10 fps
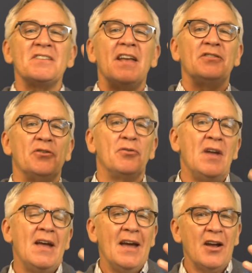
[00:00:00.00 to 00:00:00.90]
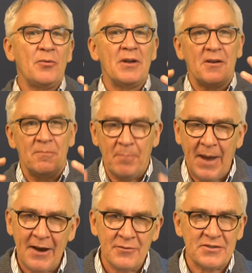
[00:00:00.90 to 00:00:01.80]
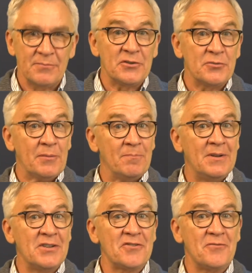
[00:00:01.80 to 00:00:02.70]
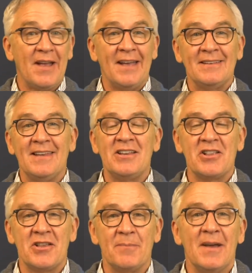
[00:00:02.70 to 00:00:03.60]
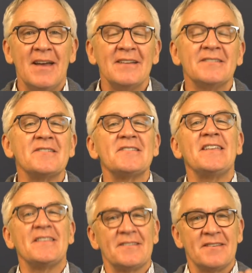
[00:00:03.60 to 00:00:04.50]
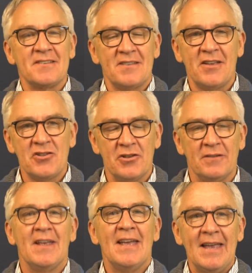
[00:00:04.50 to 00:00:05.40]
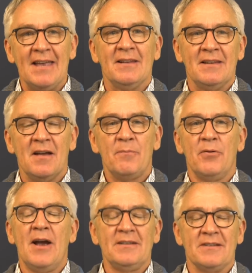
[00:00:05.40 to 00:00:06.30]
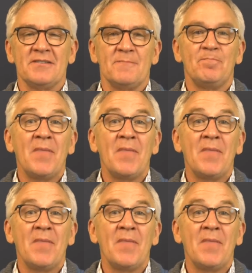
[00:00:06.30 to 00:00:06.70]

now do a quick comparison between ministry and leadership to see this distinction in practice.